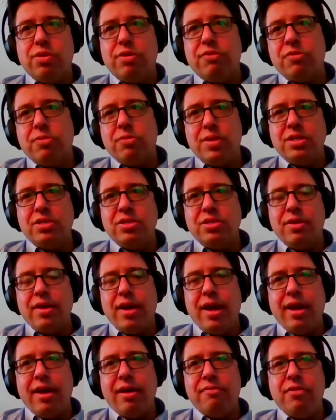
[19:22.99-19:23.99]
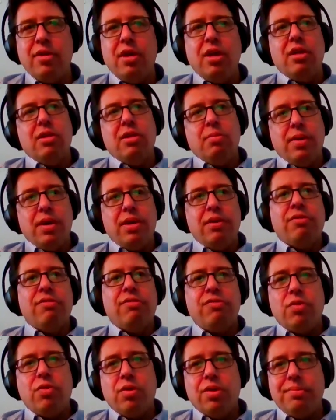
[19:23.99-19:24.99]
So the more information you have, the
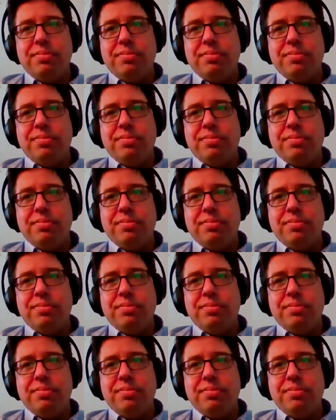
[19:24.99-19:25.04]
better